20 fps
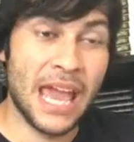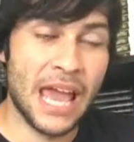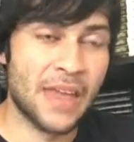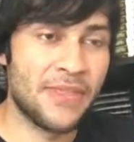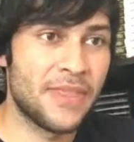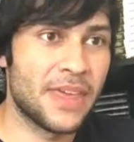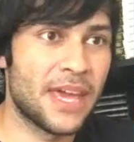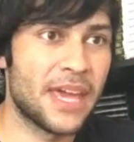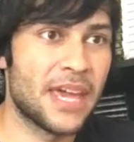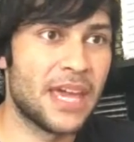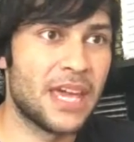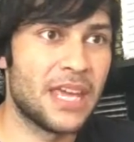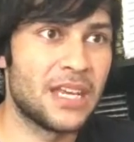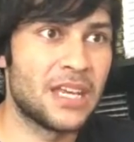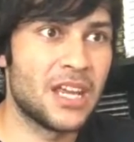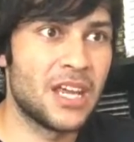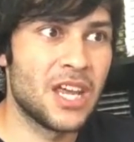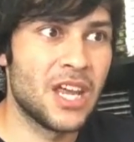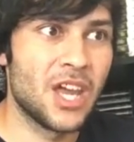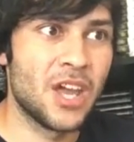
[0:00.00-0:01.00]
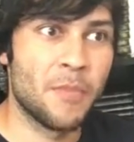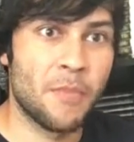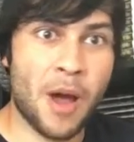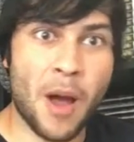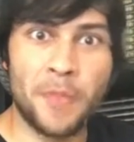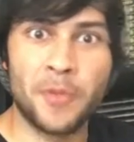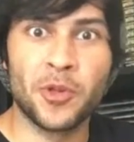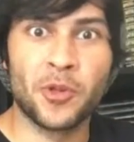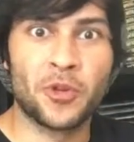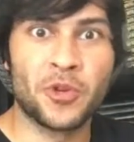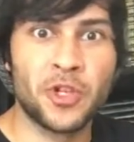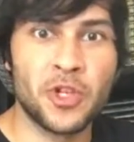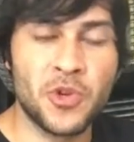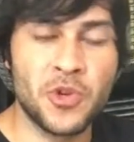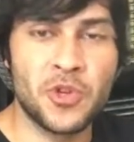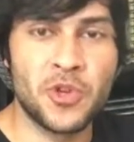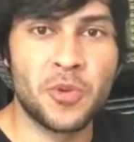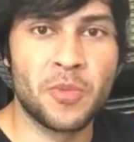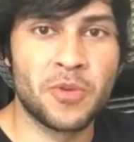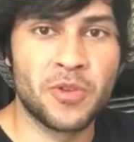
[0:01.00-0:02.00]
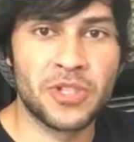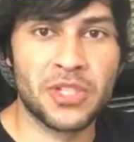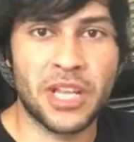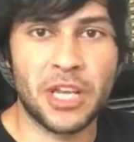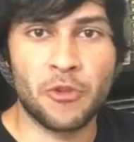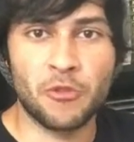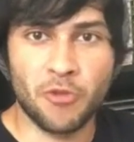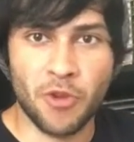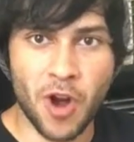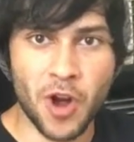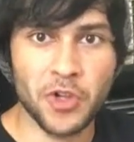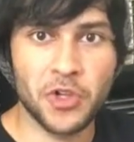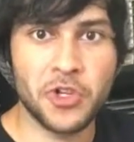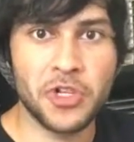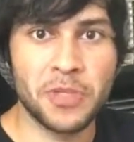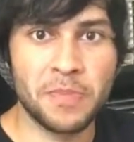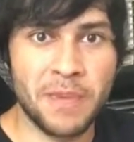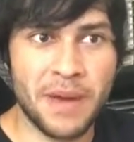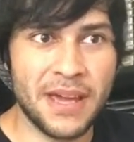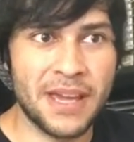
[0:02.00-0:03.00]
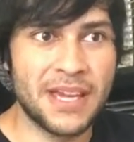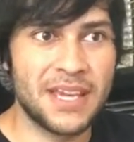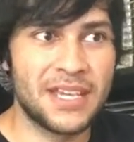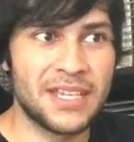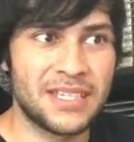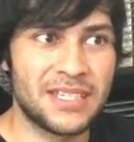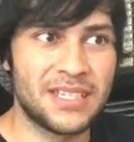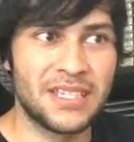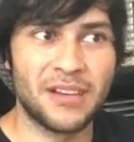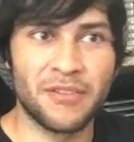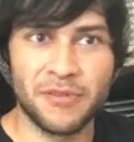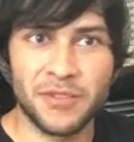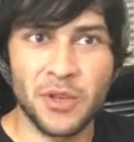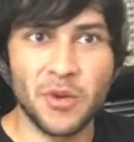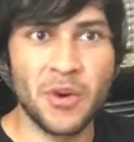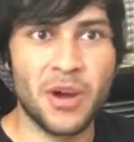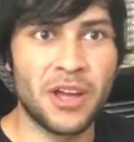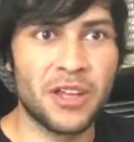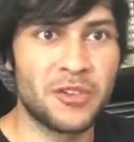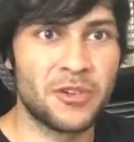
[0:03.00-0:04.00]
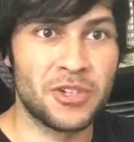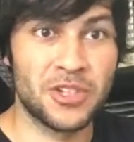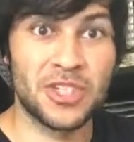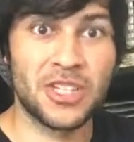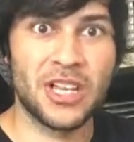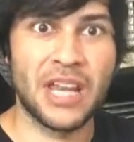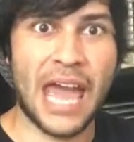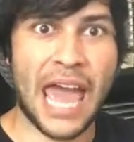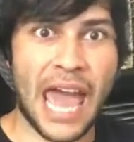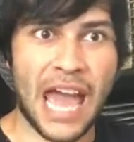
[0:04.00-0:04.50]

And then popular YouTubers like Roger's Base and a few others